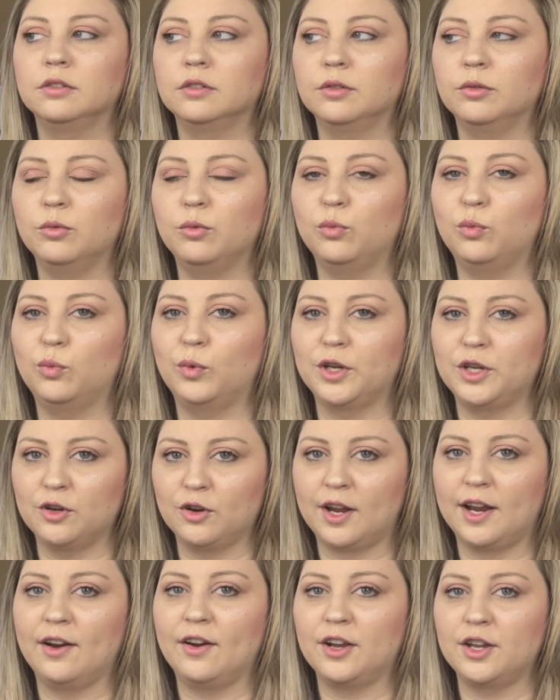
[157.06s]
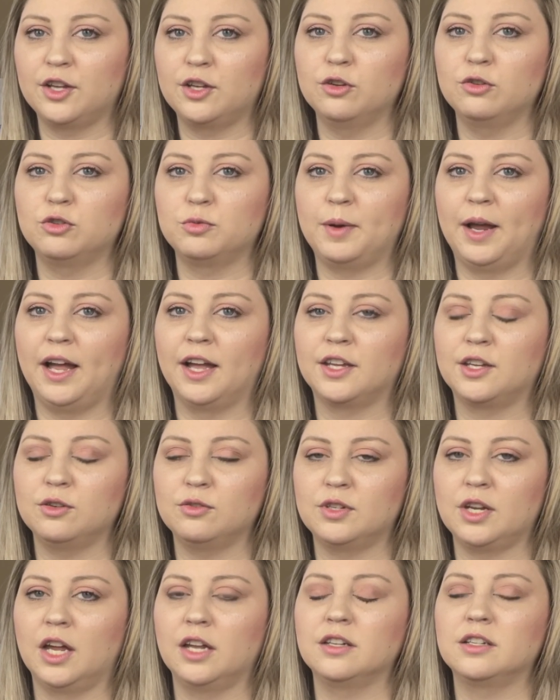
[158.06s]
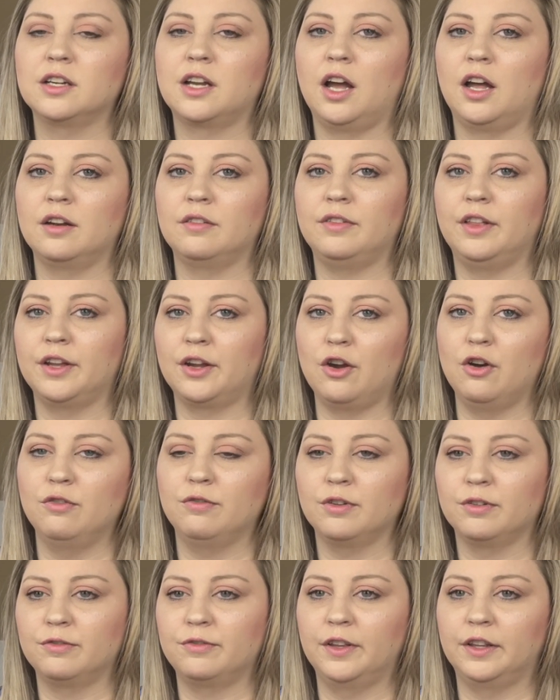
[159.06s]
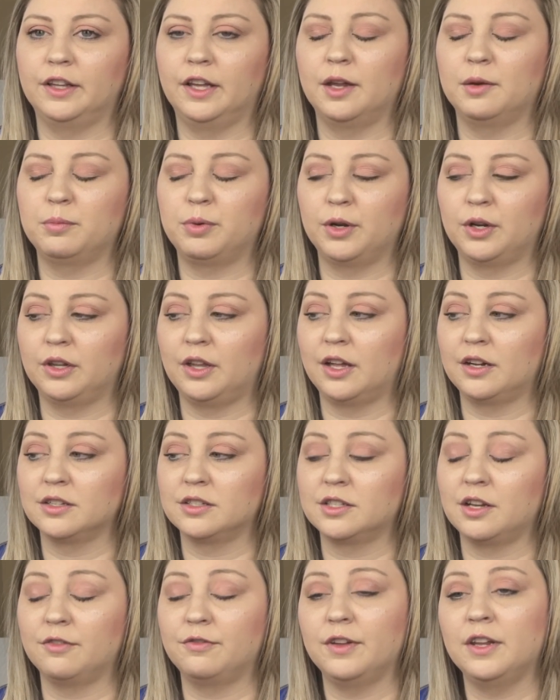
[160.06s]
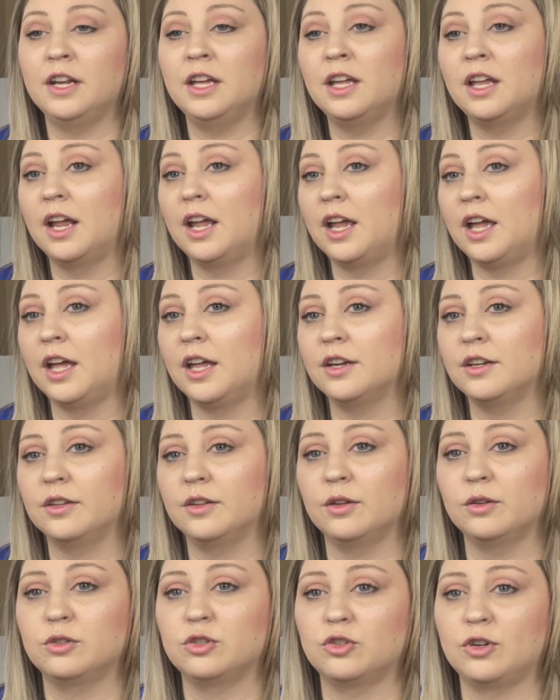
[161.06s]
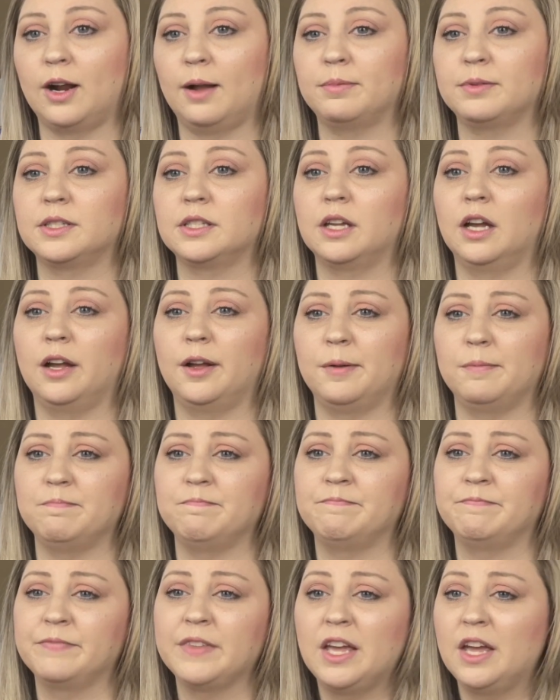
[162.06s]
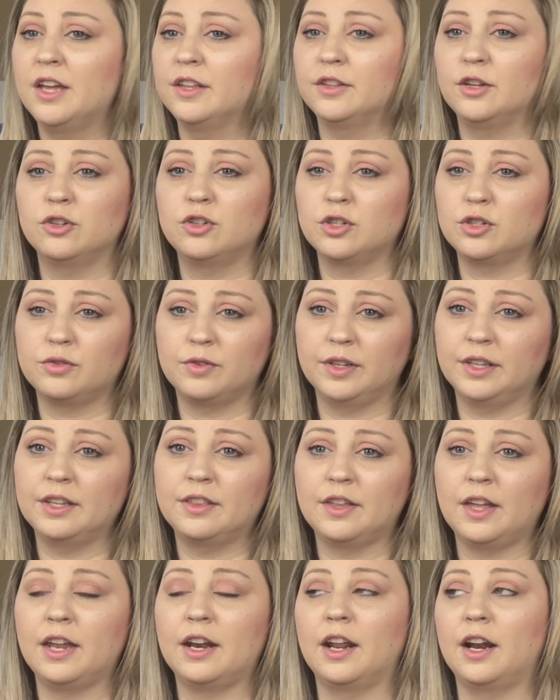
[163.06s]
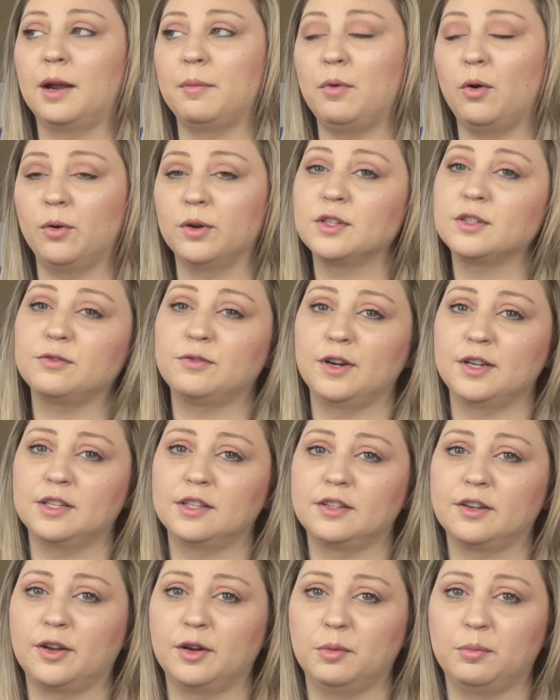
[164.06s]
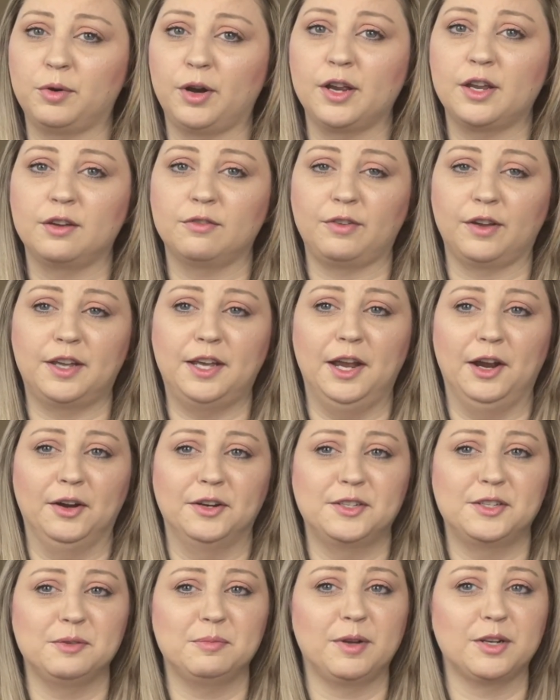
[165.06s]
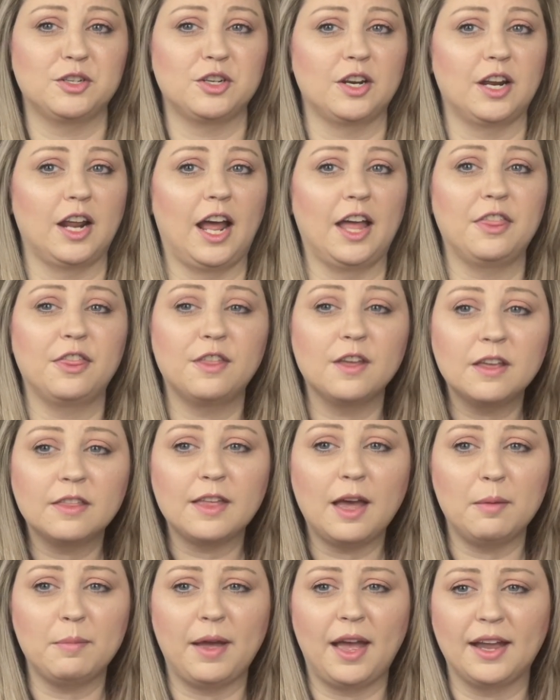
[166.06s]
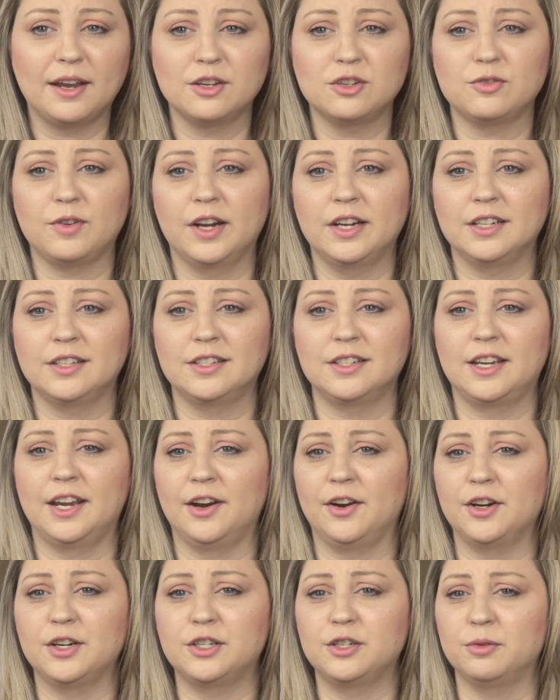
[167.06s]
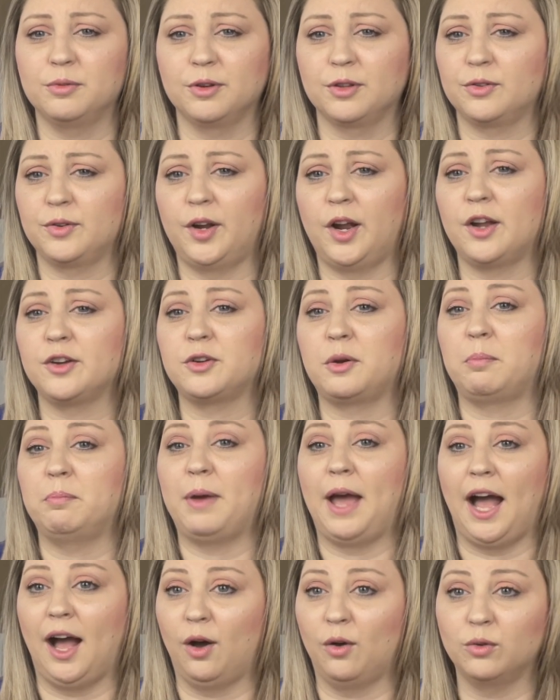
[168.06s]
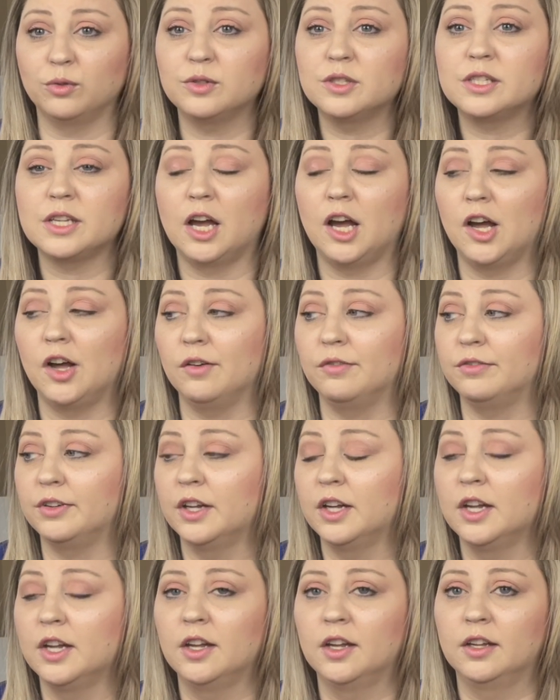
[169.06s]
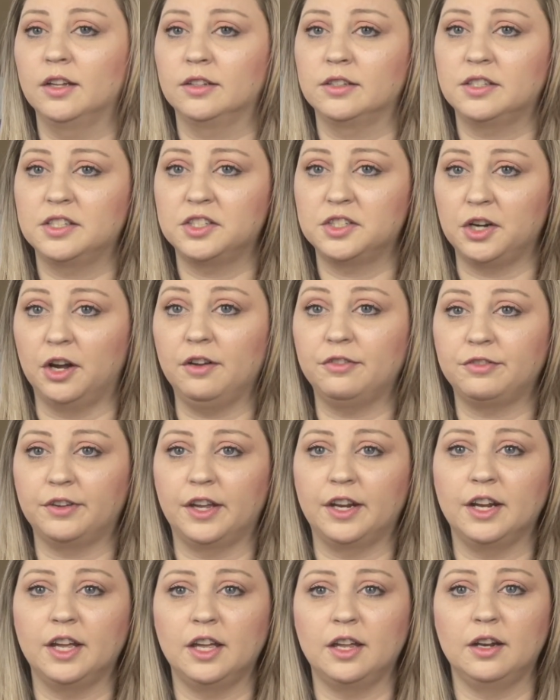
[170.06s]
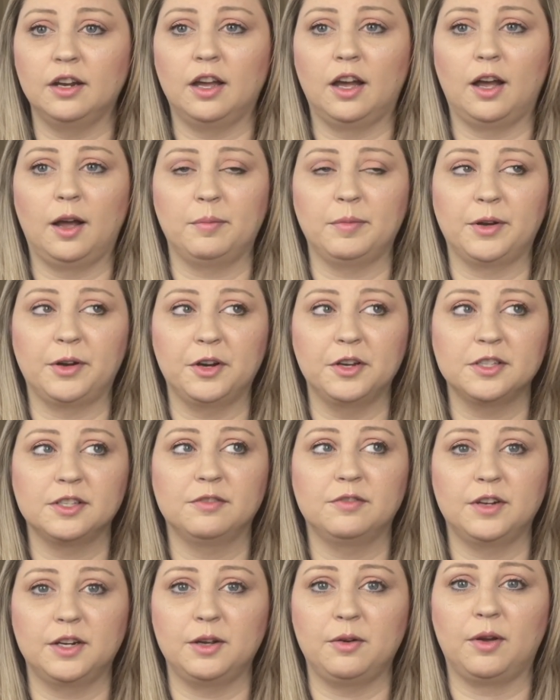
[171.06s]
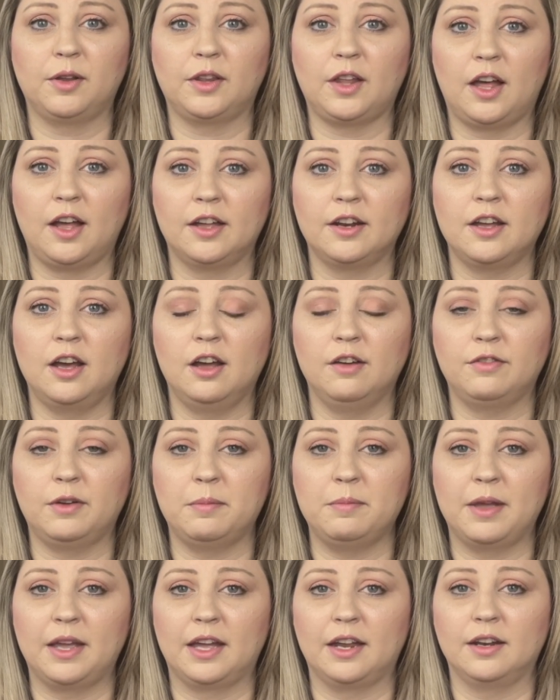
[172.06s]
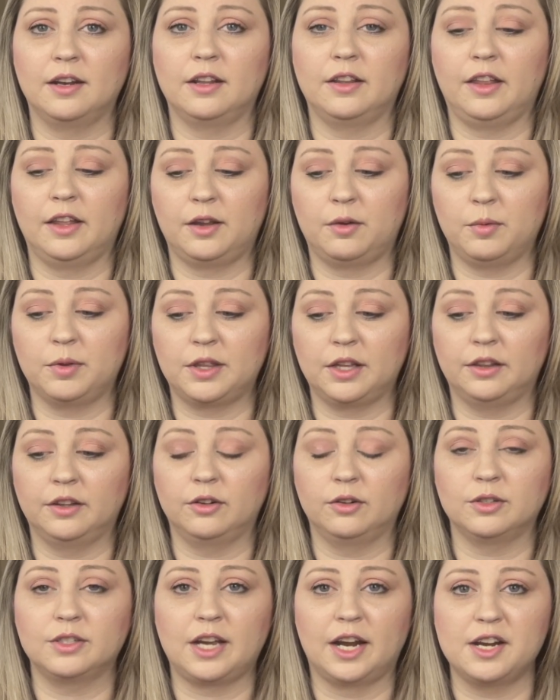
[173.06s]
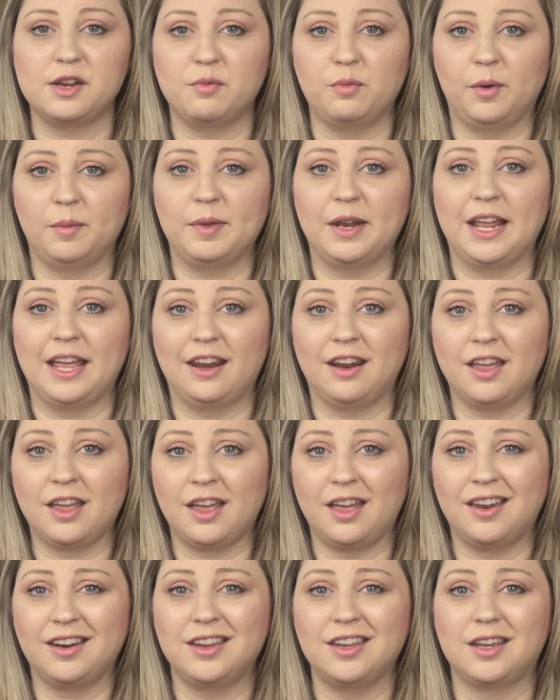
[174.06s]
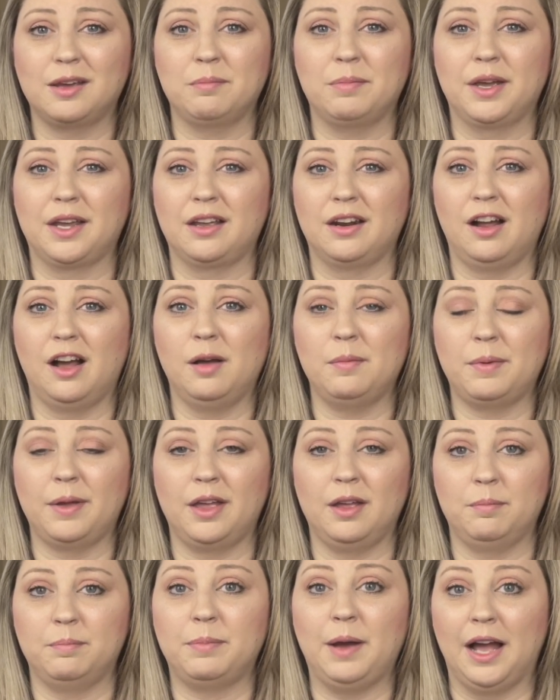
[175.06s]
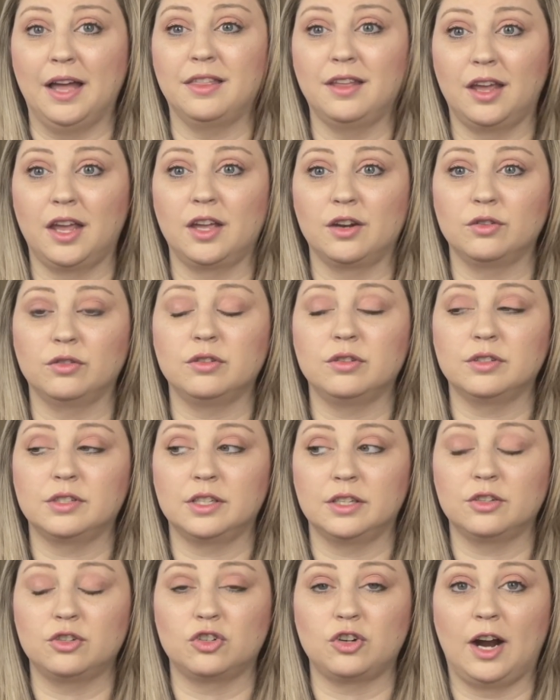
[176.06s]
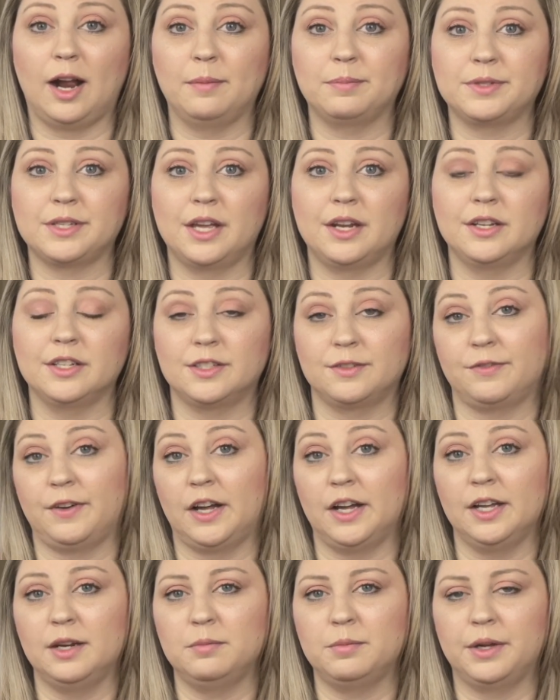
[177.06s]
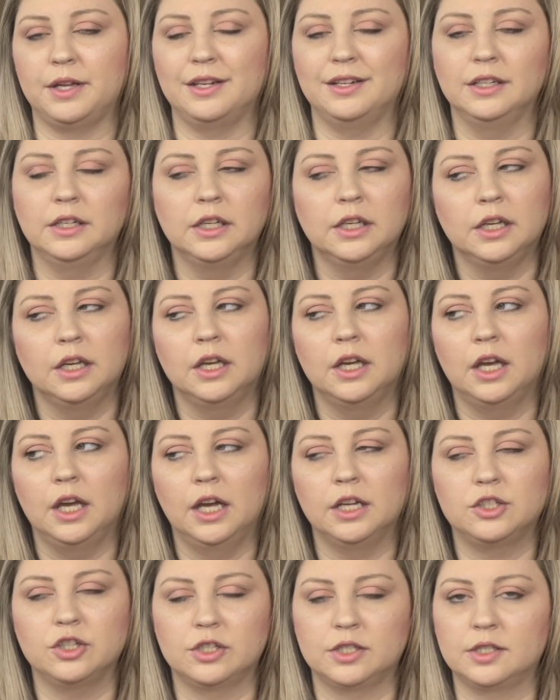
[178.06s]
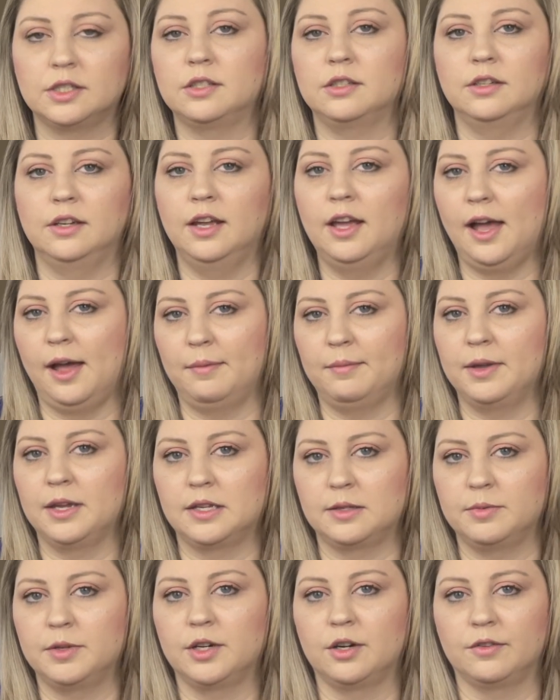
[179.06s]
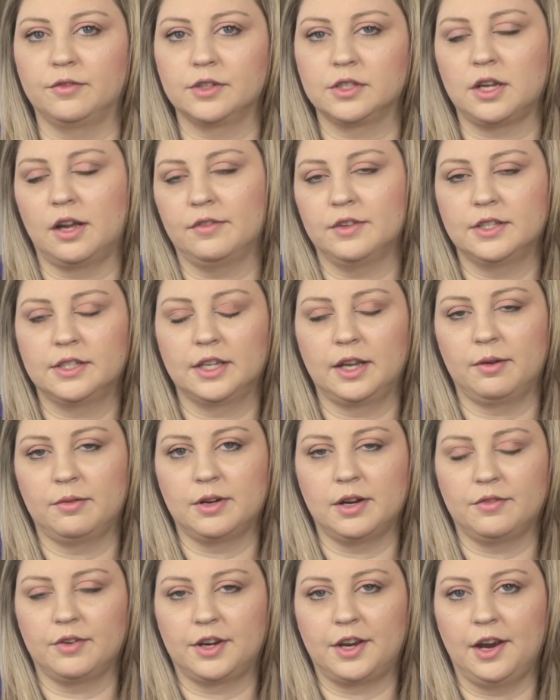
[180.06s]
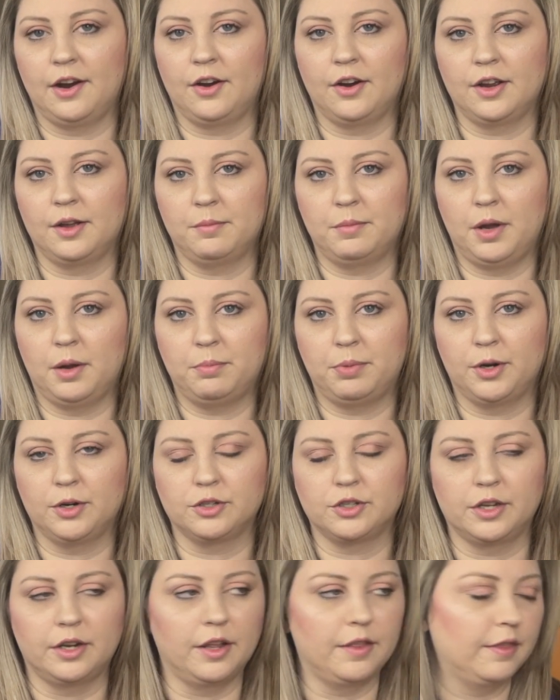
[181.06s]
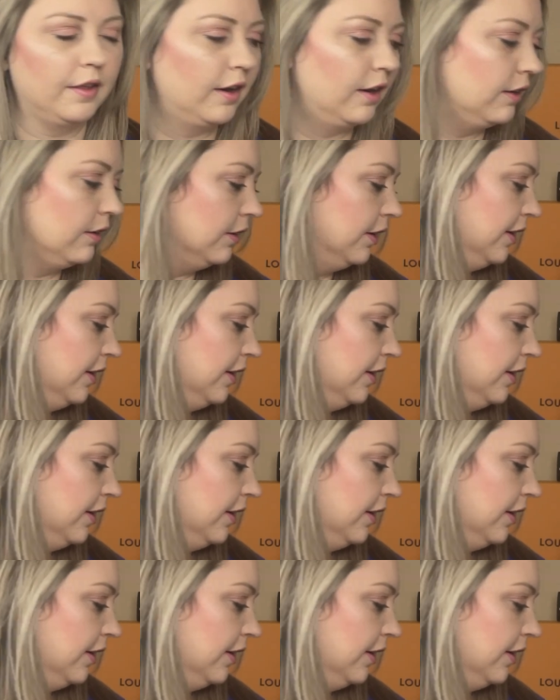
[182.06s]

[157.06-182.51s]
when you're carrying a huge bag, you tend to kind of like overfill it and put a lot of stuff in it, and those straps, they're just really thin, and I'm always afraid that they're going to break if I carry too much in it. I think that bag is rated to carry 200 or 300 pounds of stuff in it. There is a video online of a man like with a little tiny woman in it, and he can pick it up by the handles, the straps, and it's fine, but that just makes me nervous. Obviously, I would never carry a person in there.